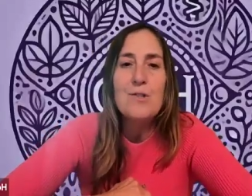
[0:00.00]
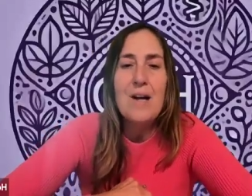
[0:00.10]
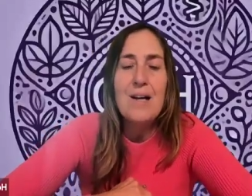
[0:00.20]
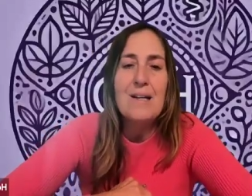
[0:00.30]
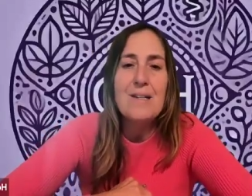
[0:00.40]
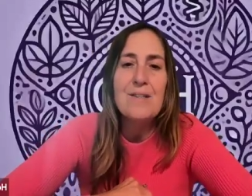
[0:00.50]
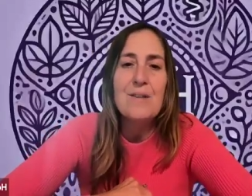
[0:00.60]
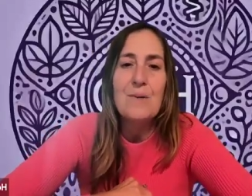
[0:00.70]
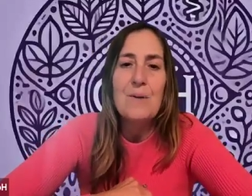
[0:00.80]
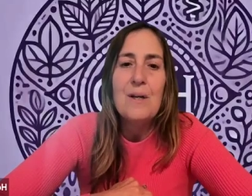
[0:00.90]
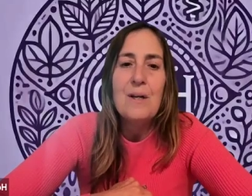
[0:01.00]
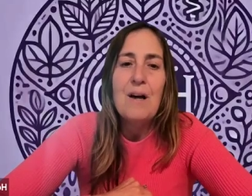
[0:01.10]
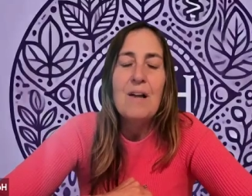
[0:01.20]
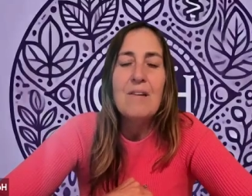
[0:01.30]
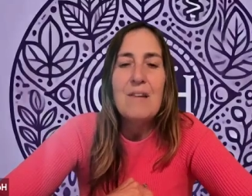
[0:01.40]
Try not to
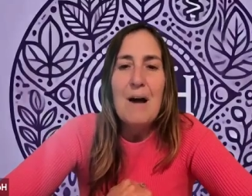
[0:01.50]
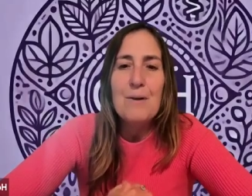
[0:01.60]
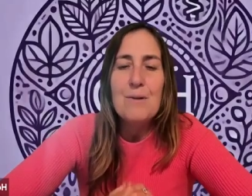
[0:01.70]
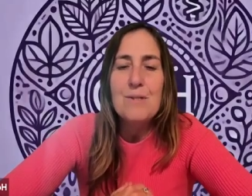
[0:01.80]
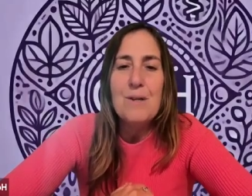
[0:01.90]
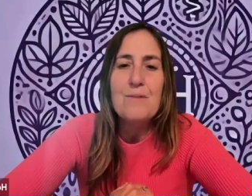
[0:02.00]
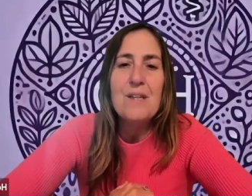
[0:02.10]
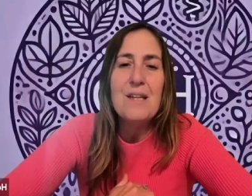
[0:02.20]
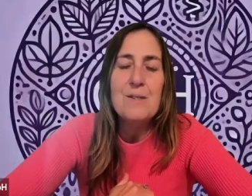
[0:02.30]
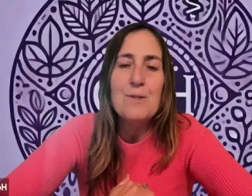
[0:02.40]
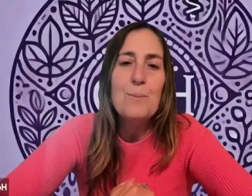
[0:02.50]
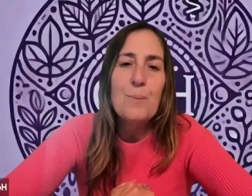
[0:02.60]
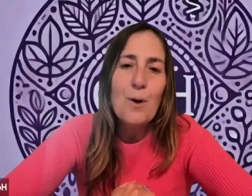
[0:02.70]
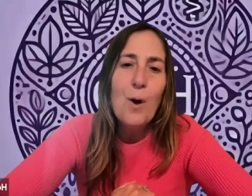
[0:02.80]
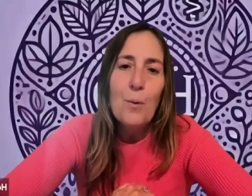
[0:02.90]
allow yourself to get
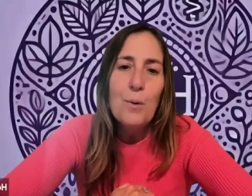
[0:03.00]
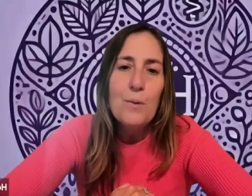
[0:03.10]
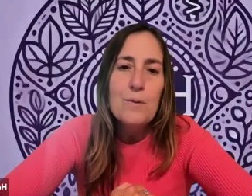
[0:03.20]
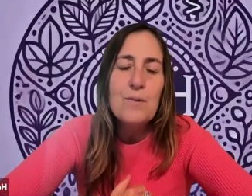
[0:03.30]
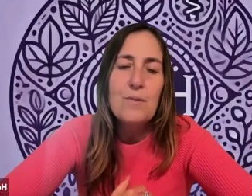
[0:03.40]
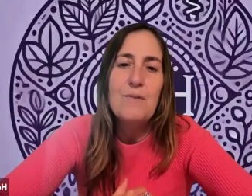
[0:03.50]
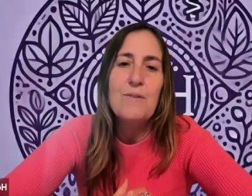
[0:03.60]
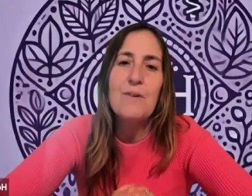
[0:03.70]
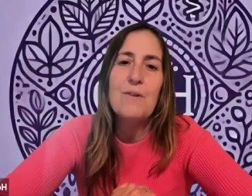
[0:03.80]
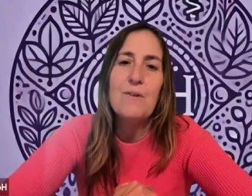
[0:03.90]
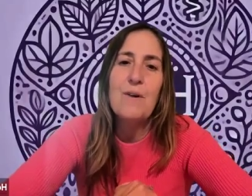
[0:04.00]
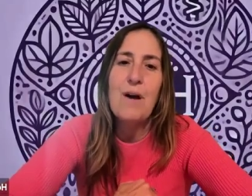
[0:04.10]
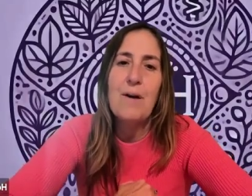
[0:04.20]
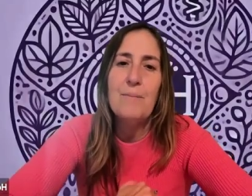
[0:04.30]
super cold. If you're